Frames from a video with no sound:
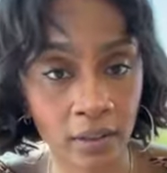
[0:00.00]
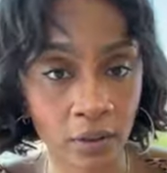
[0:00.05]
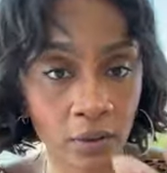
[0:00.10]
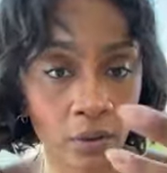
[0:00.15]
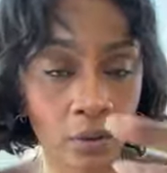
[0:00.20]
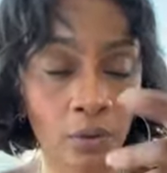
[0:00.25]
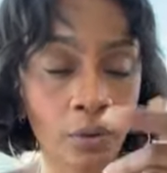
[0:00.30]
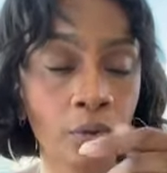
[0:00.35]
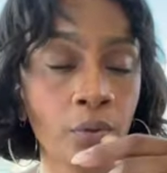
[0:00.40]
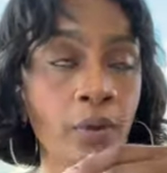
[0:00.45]
you
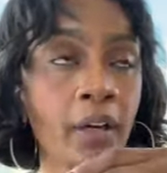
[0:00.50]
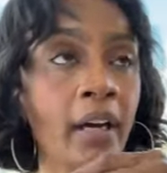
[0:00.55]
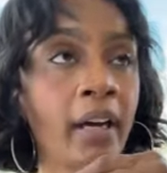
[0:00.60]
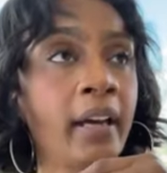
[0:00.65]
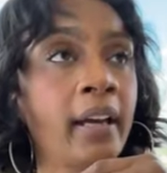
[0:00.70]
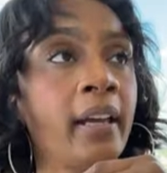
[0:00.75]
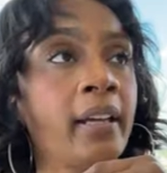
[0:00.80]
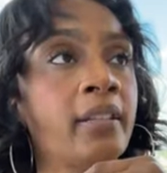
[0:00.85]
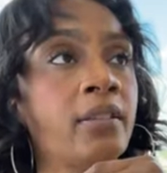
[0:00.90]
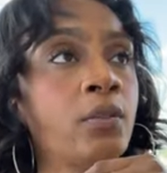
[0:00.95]
know, you
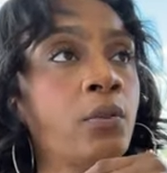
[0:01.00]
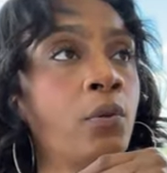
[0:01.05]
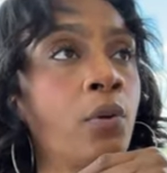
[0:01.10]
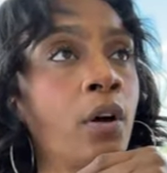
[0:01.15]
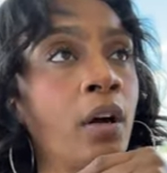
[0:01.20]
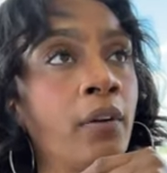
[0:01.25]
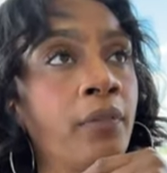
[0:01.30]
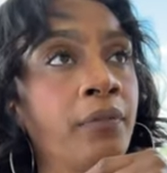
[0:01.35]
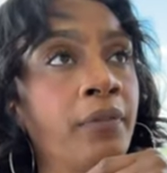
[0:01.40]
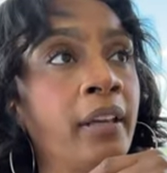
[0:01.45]
guys,
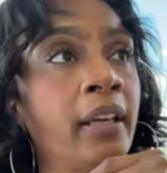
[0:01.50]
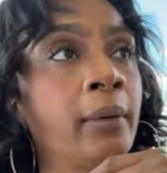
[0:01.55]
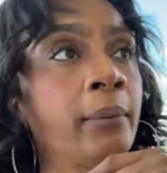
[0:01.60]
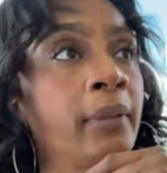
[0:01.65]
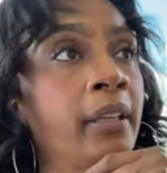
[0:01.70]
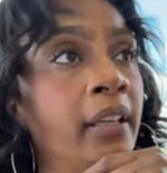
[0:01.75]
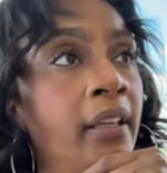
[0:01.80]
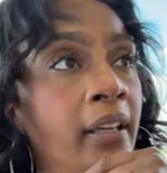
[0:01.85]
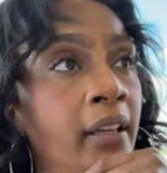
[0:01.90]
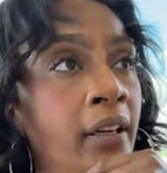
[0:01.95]
a
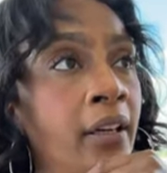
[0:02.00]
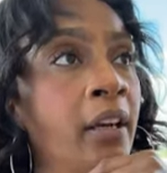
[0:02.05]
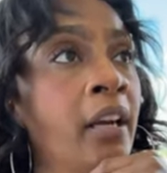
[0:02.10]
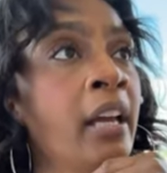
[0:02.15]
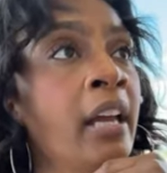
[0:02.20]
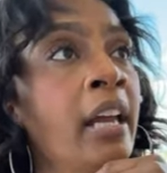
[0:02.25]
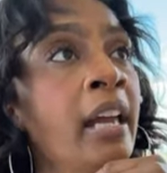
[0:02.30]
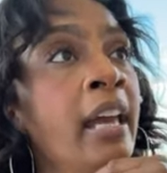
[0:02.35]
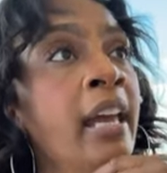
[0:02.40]
family here,